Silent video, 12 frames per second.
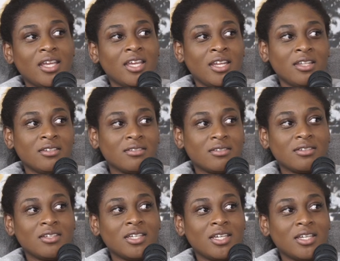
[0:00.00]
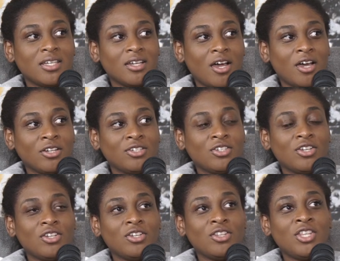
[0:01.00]
It is a
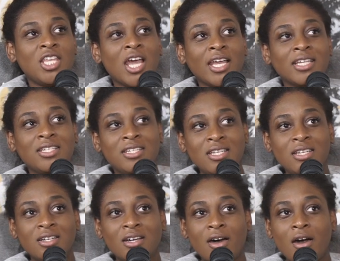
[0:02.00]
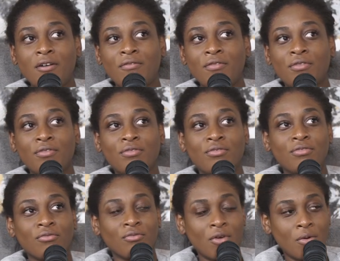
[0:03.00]
the idea of
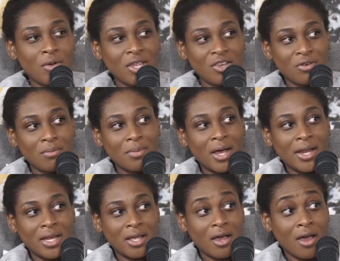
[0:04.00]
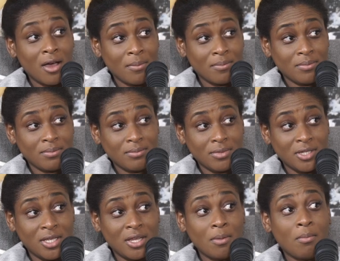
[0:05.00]
throwing your body up to
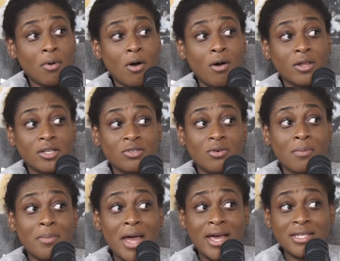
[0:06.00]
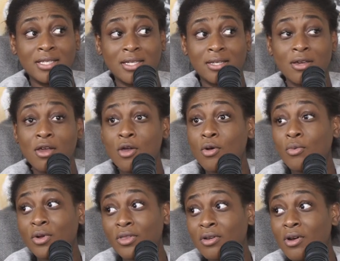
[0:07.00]
get a ball into a basket
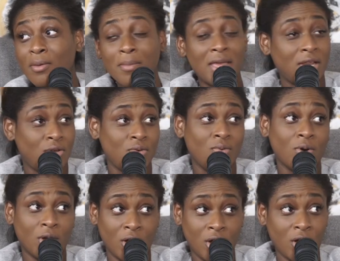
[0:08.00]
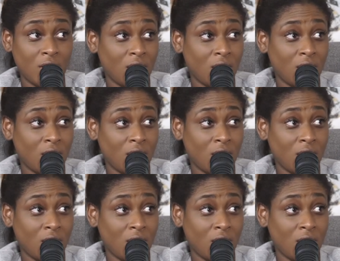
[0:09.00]
where there are men who are